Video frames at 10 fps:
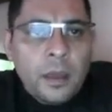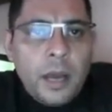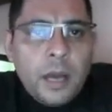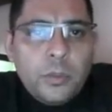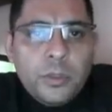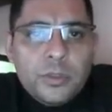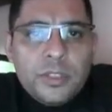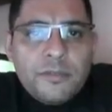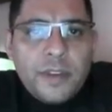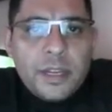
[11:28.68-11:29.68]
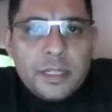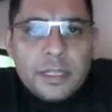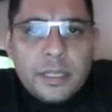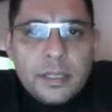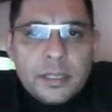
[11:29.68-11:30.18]
How would you divide
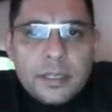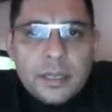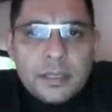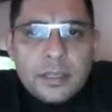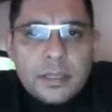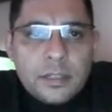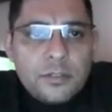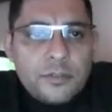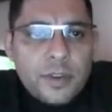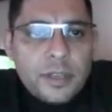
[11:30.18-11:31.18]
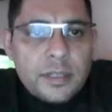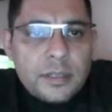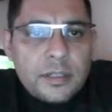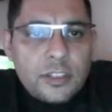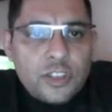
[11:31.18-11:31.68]
this sentence into
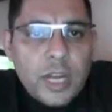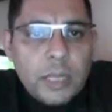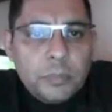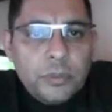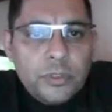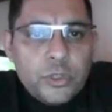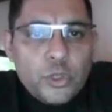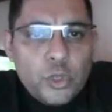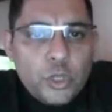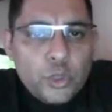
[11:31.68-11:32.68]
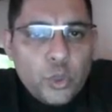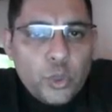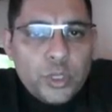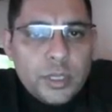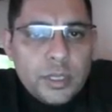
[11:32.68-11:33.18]
phrases? The child put the
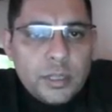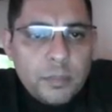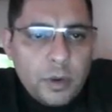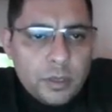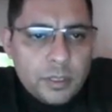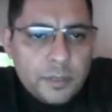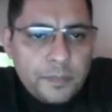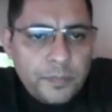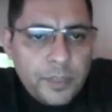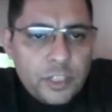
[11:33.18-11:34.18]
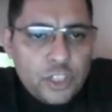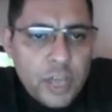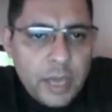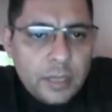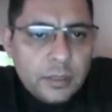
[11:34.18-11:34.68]
toys in the box. The
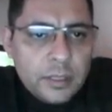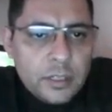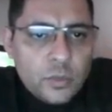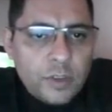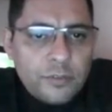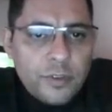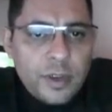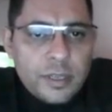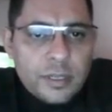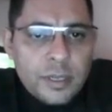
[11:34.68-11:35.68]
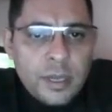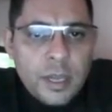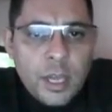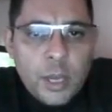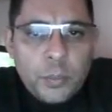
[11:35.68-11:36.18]
child is one phrase.
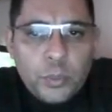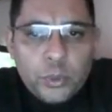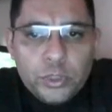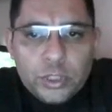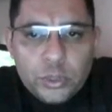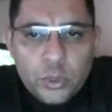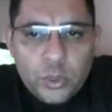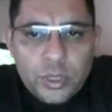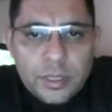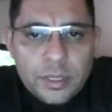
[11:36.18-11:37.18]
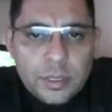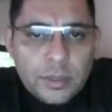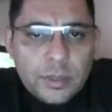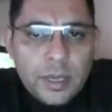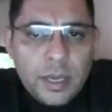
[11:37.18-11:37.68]
Put the toys,
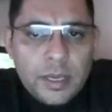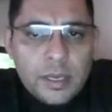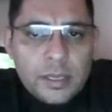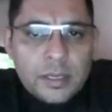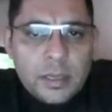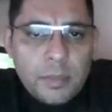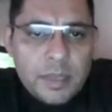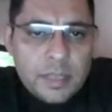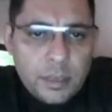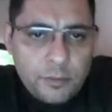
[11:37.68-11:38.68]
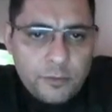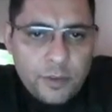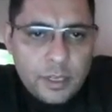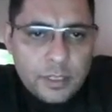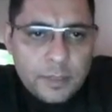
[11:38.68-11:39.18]
okay, is my second
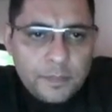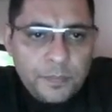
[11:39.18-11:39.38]
phrase.